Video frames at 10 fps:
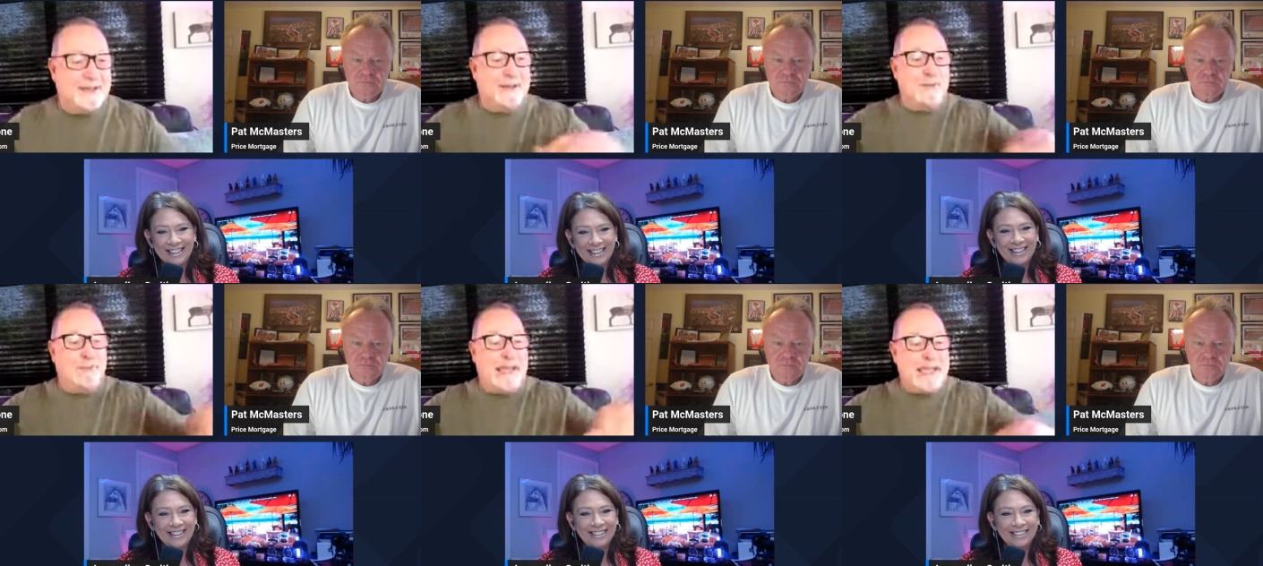Speaker 1: little
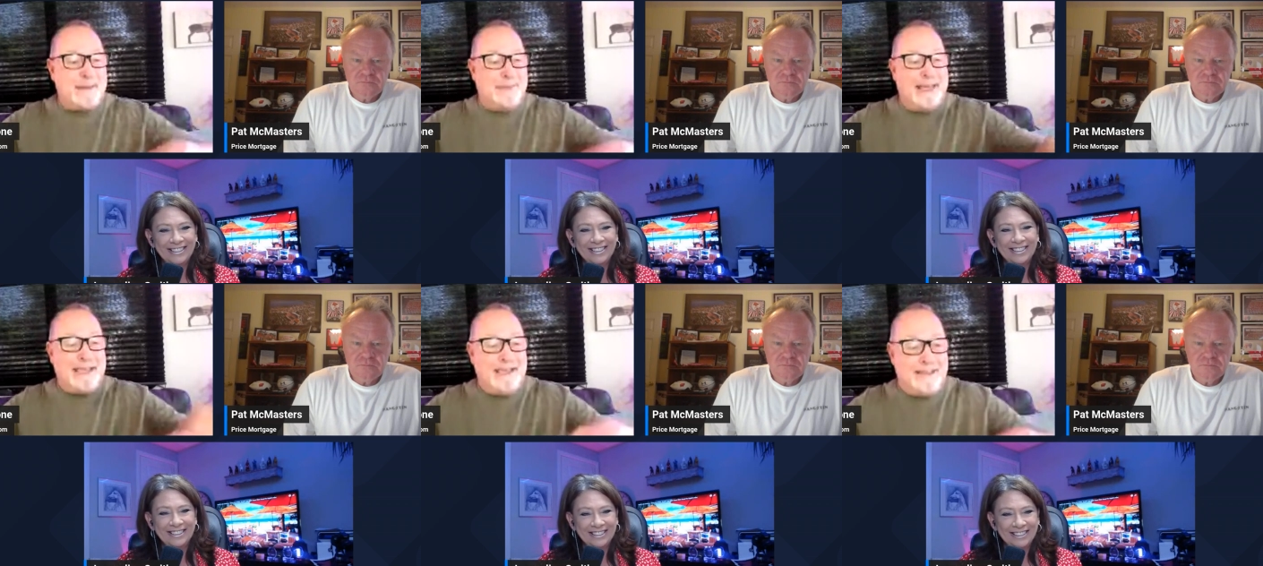blanky
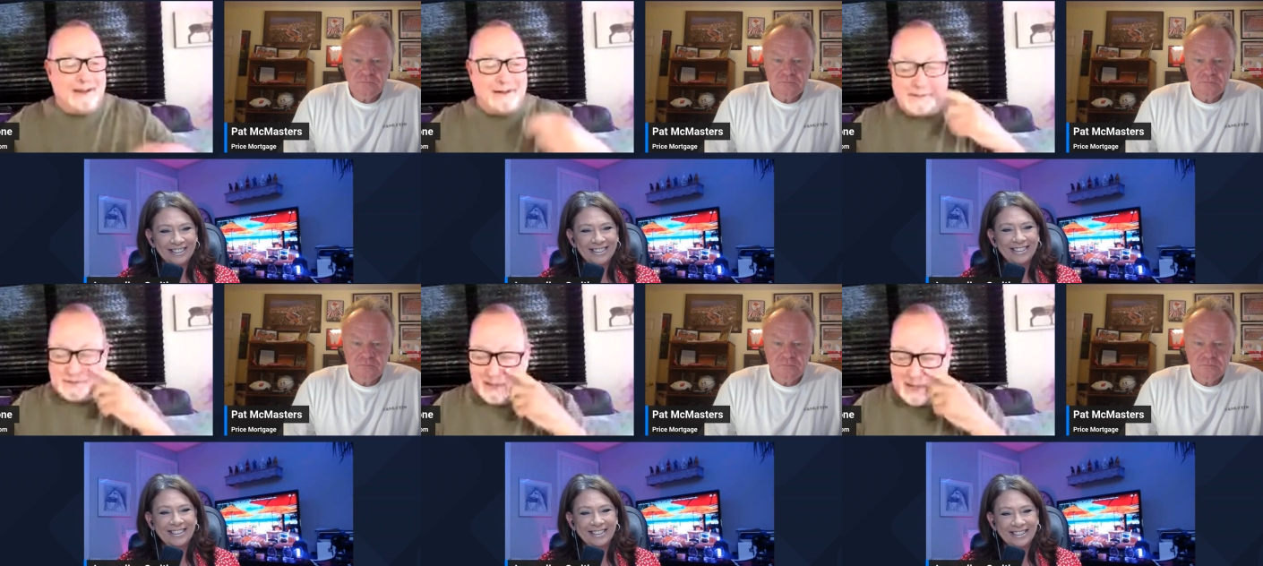there
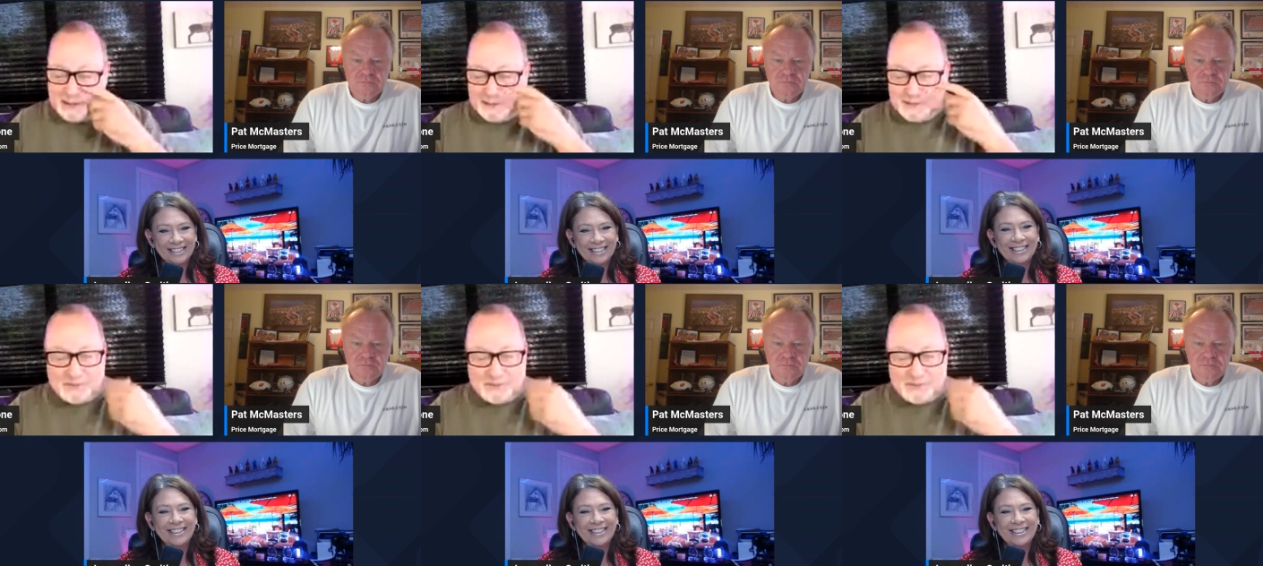and say, hey, let's